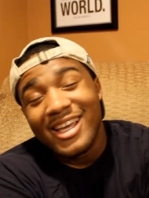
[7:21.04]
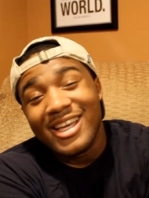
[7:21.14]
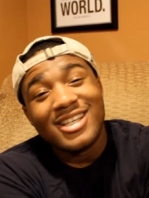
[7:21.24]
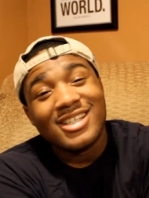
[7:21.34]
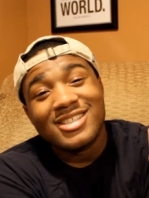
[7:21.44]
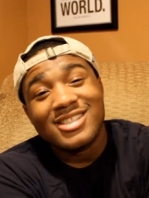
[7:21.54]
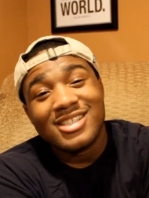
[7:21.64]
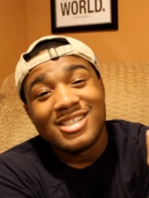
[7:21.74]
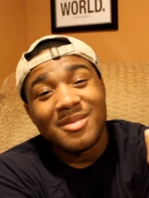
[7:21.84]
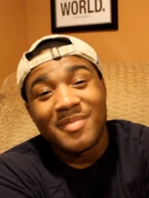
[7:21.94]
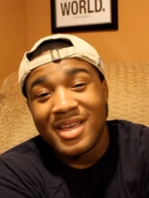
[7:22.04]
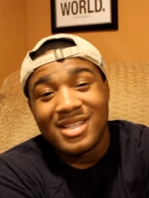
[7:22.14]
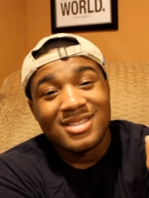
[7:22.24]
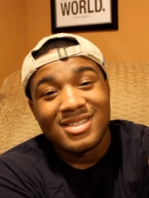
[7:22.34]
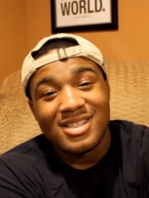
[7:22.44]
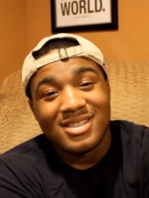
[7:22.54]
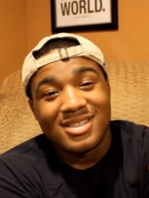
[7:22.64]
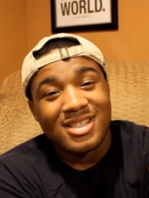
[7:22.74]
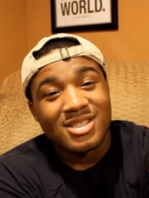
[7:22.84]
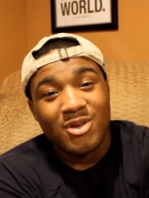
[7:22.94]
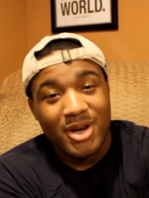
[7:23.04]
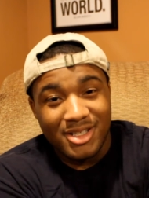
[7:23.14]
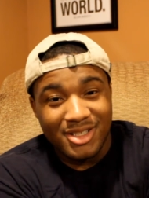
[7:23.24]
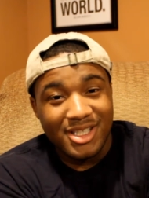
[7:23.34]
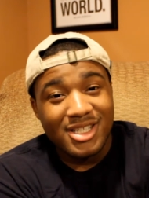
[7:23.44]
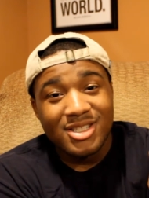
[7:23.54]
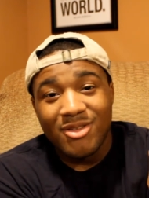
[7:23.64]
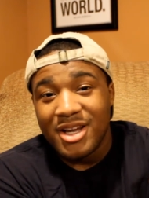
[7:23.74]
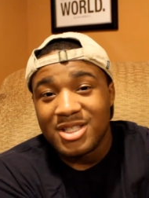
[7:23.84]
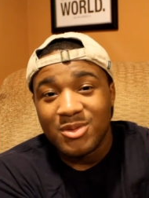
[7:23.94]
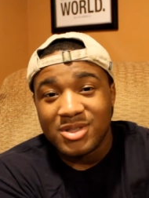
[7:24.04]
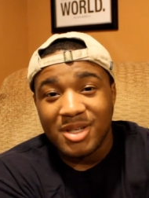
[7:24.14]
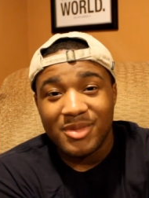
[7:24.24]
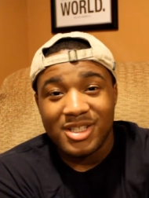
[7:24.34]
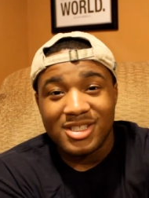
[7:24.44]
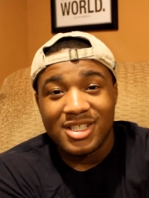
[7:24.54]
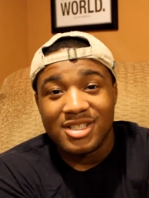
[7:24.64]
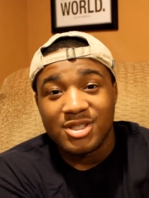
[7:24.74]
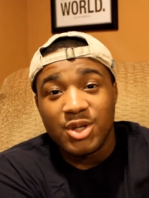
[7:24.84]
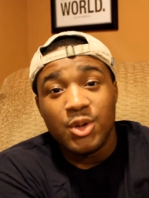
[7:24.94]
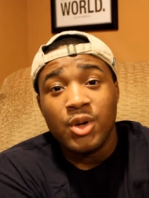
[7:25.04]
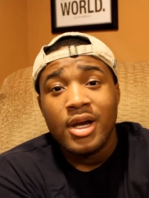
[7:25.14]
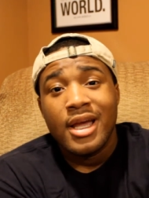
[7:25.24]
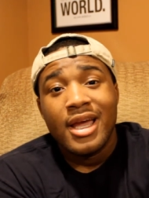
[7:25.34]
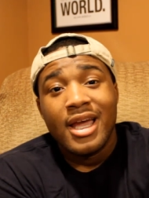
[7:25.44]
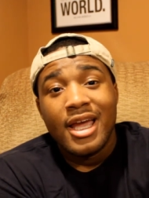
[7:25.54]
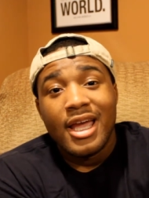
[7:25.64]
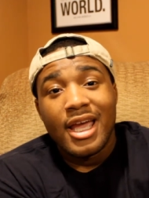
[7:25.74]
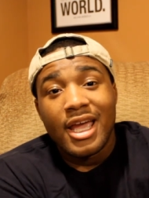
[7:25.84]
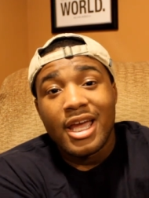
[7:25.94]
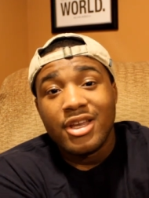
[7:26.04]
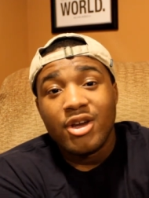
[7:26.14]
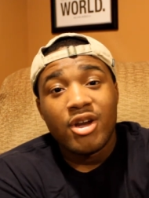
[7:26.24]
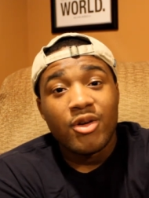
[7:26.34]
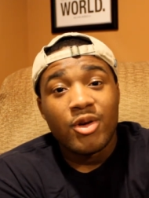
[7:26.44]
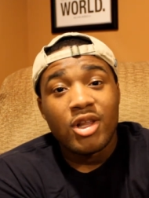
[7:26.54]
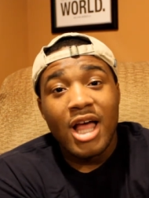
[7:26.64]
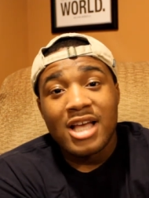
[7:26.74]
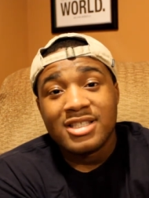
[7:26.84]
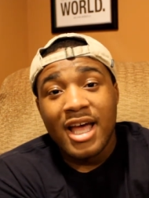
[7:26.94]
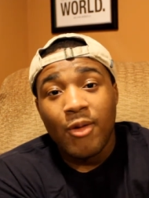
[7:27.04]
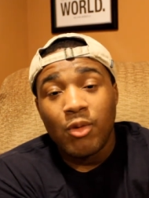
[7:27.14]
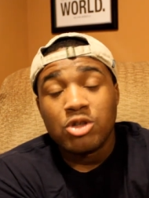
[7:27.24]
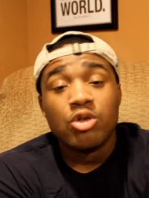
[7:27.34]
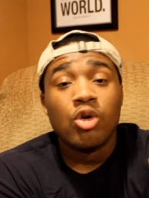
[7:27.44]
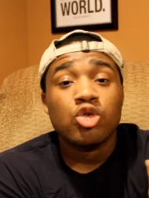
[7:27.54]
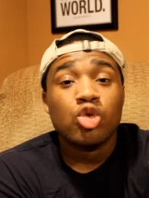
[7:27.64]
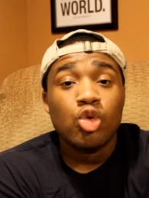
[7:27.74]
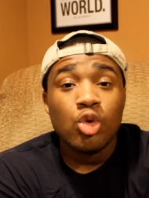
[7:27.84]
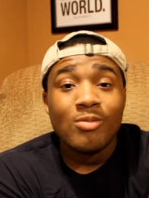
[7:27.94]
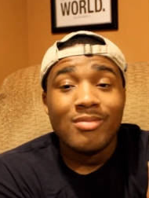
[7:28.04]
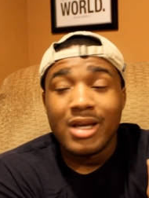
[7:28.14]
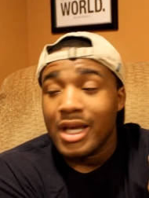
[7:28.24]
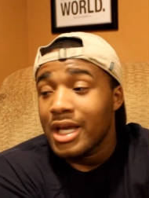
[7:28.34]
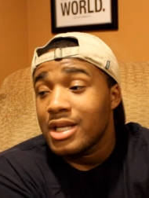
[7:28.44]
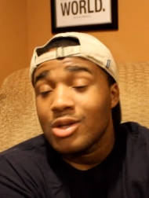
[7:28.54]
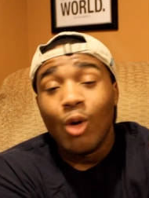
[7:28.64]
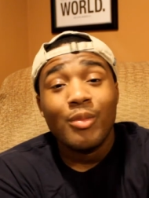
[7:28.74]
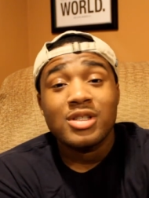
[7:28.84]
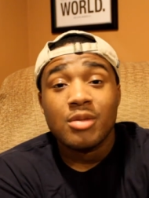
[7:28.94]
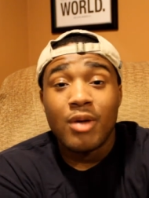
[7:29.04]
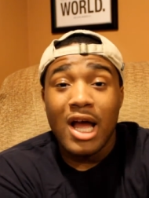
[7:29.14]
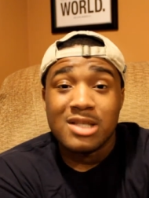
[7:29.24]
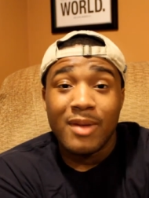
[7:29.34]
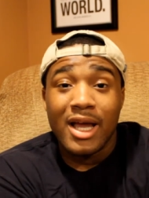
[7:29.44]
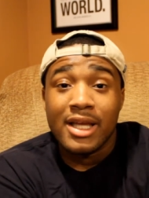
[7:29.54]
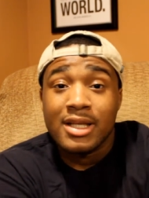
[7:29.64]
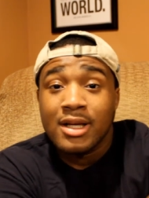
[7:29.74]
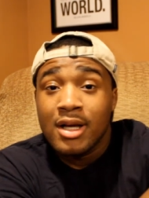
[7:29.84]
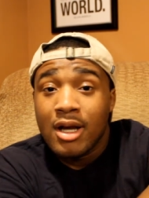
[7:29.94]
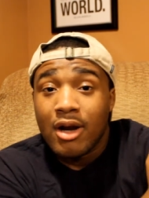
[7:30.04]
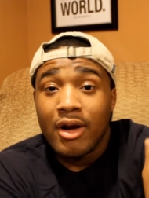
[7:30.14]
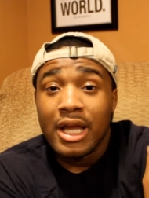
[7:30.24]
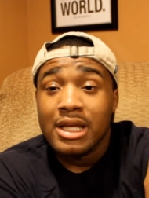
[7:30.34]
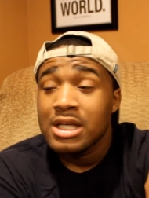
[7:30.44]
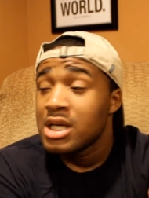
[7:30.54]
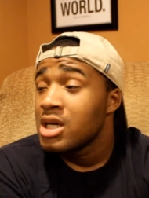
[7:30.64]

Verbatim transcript: it, it's it's um, it's it's it's crazy. It's crazy what some of these kids do, and you're gonna realize that once you go to school, and don't be surprised by it. All right.